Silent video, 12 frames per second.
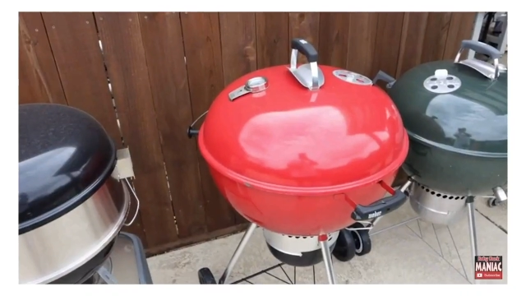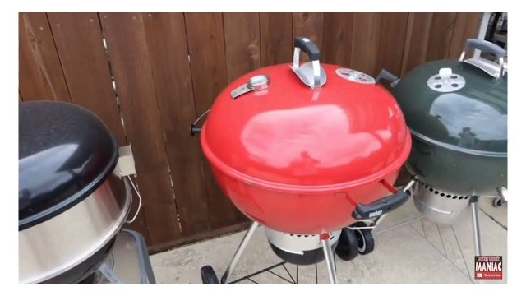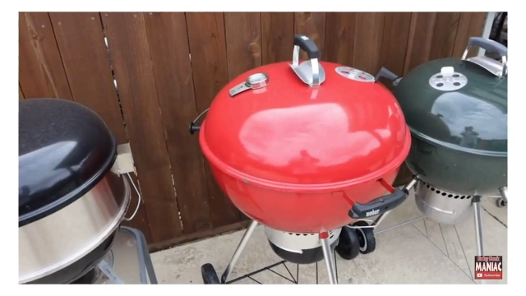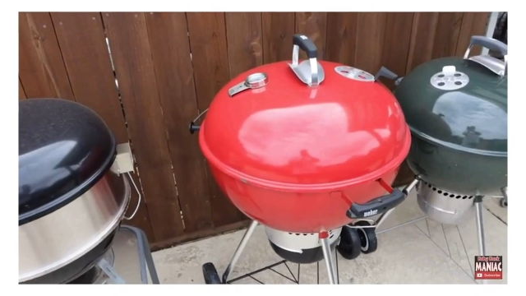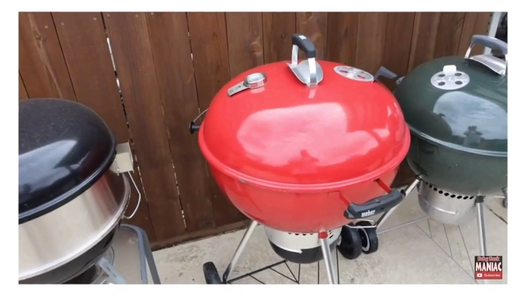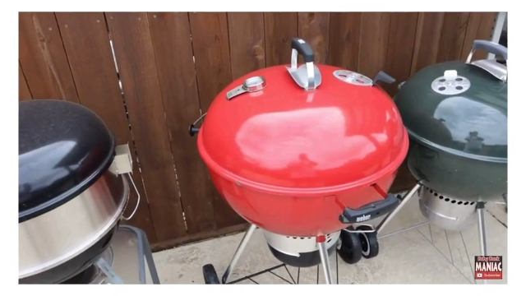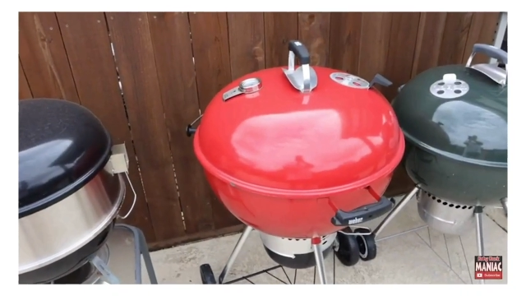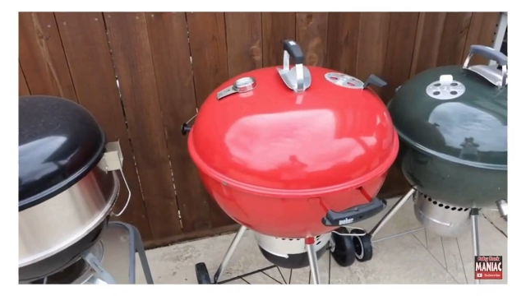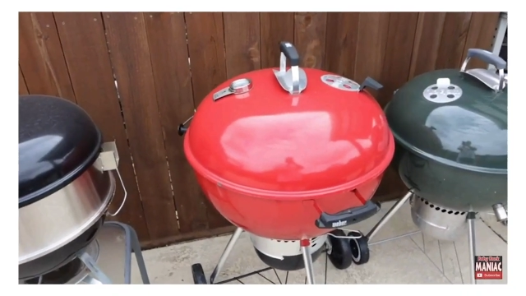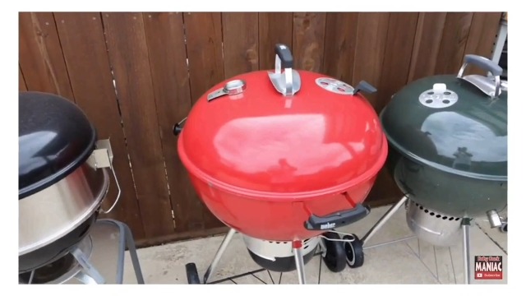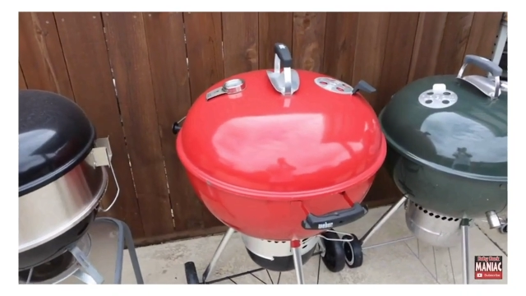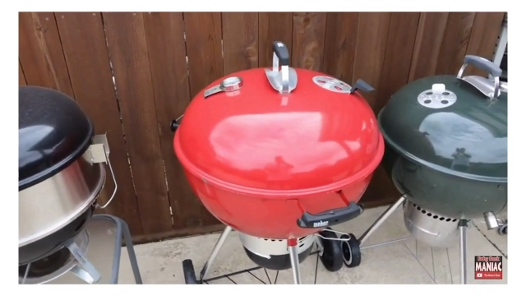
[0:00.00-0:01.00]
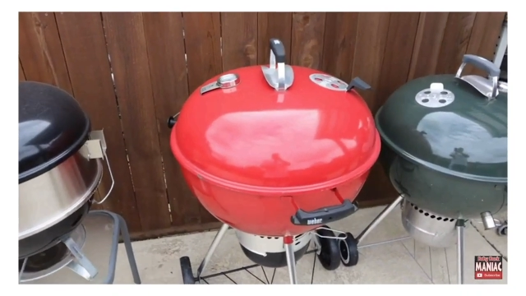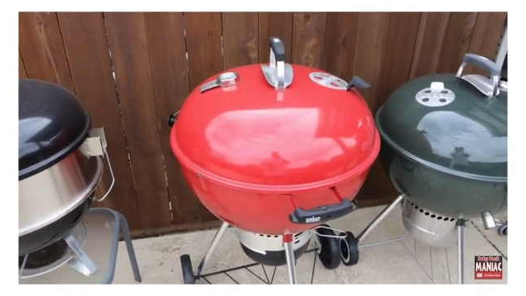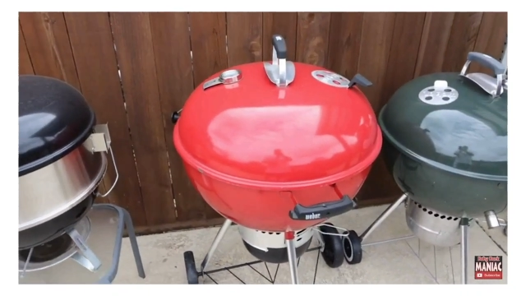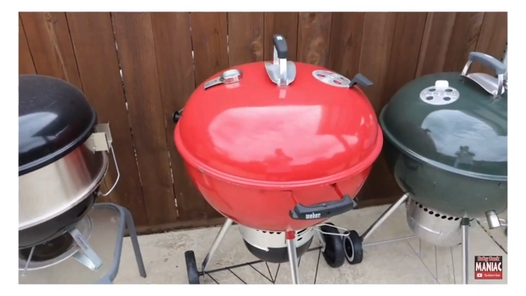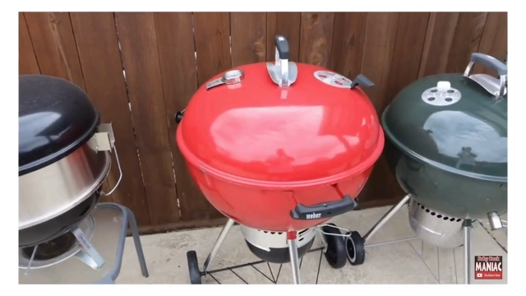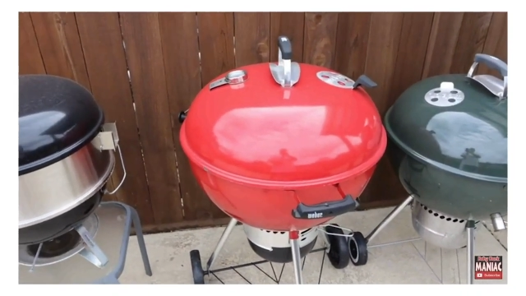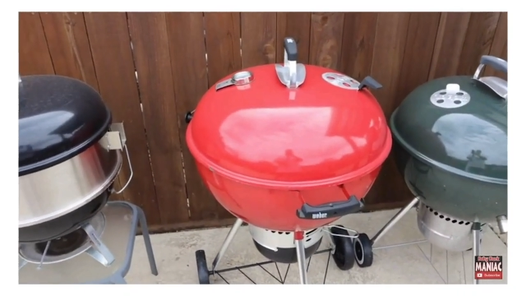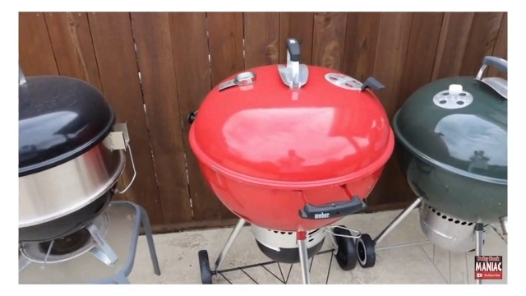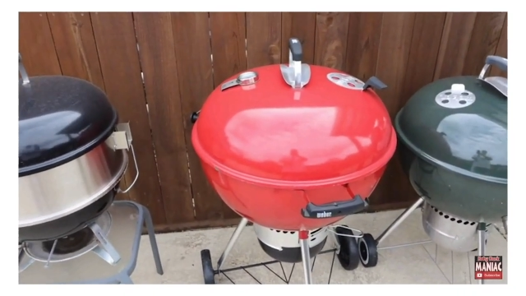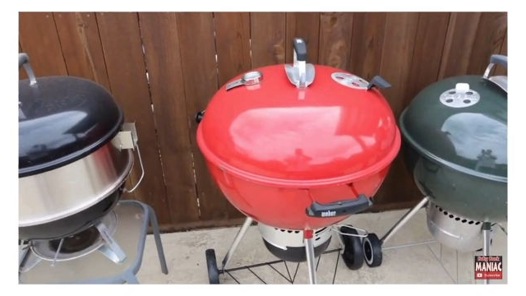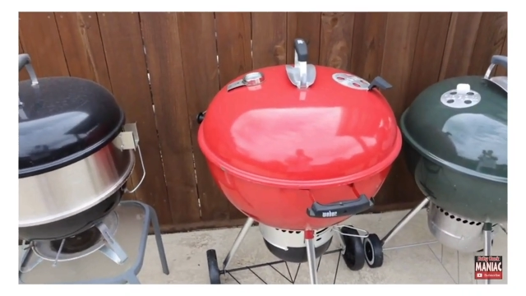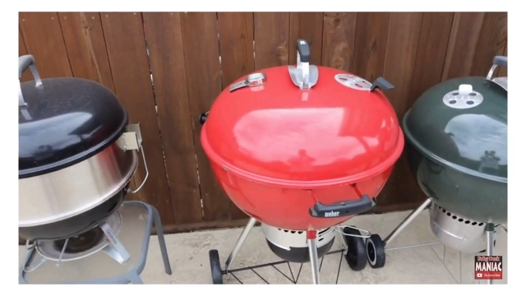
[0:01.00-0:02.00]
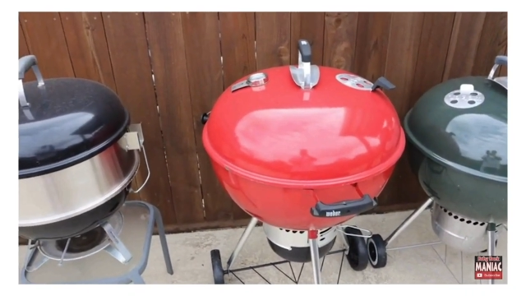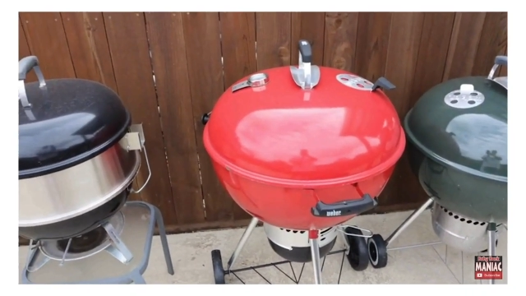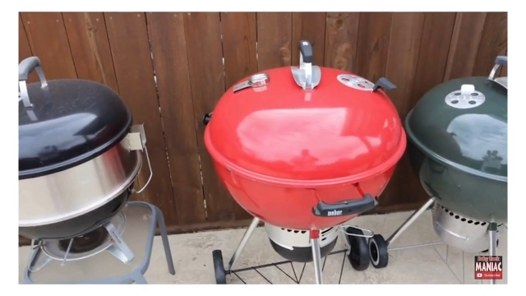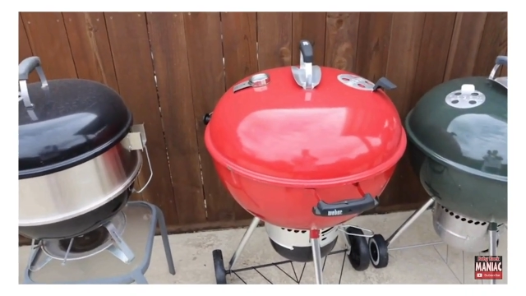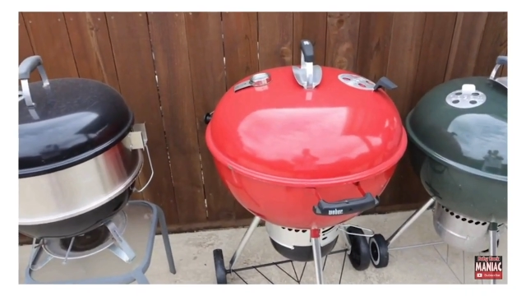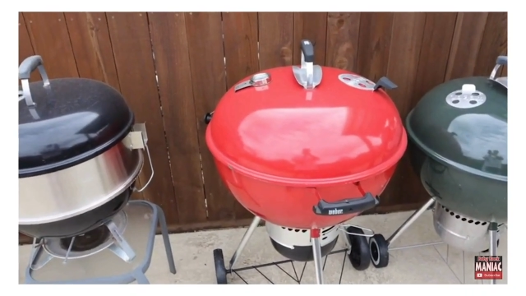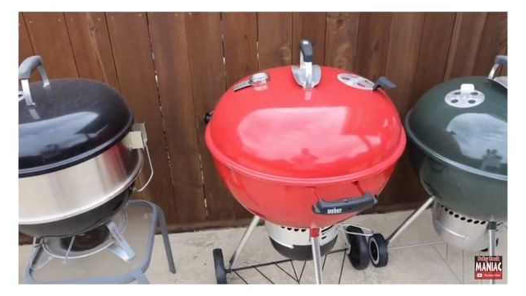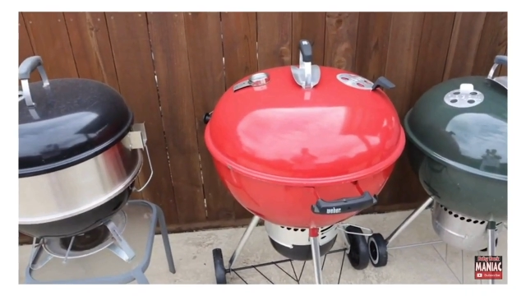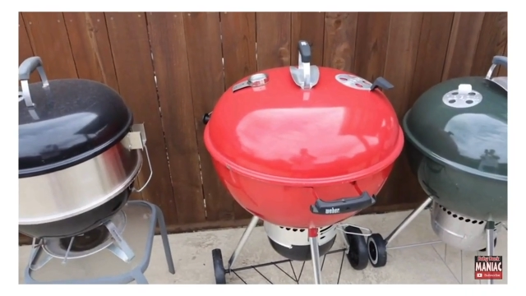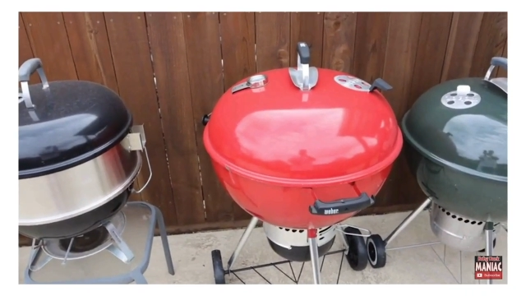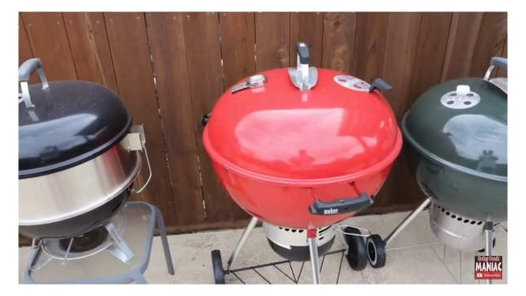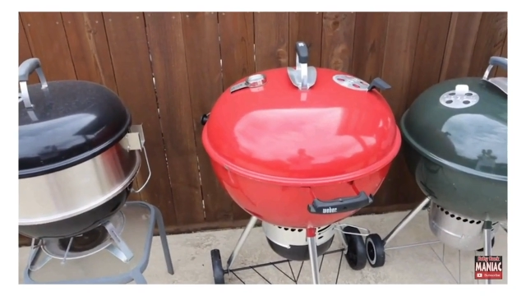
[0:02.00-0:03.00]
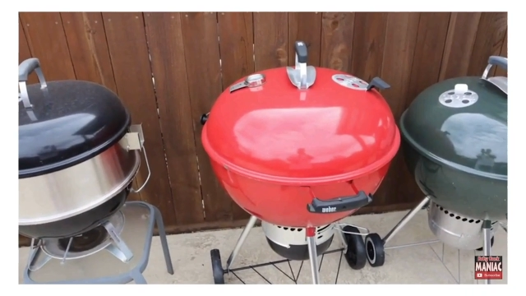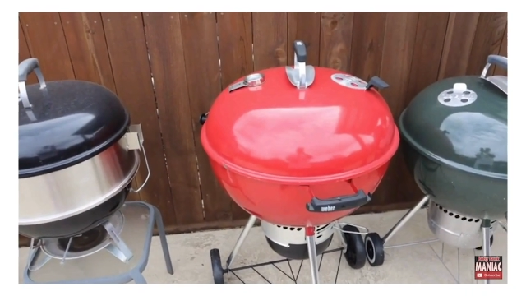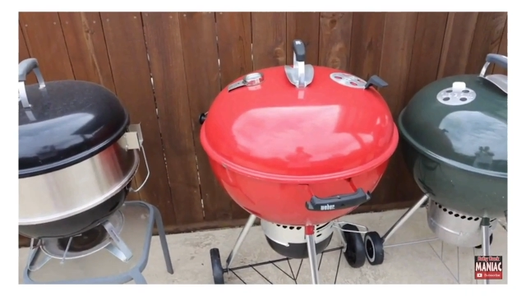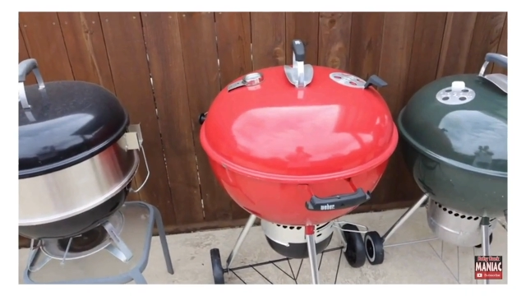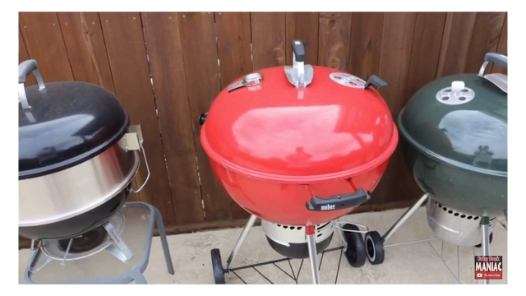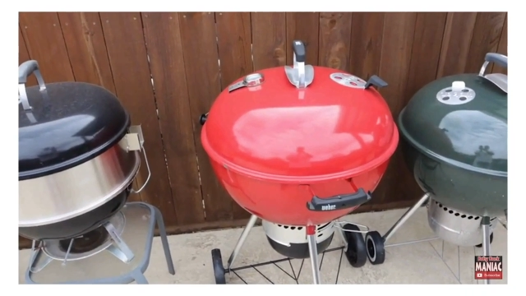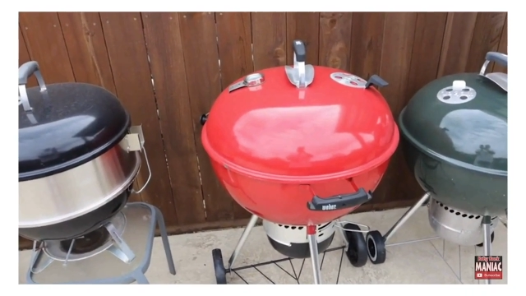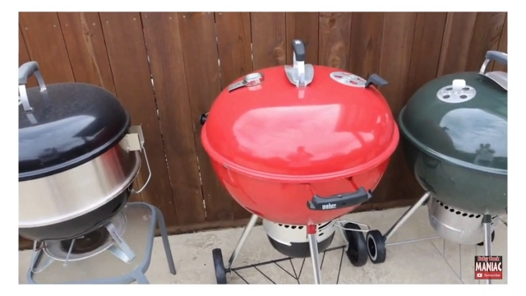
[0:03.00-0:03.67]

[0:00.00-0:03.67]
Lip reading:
[unreadable: no face in view]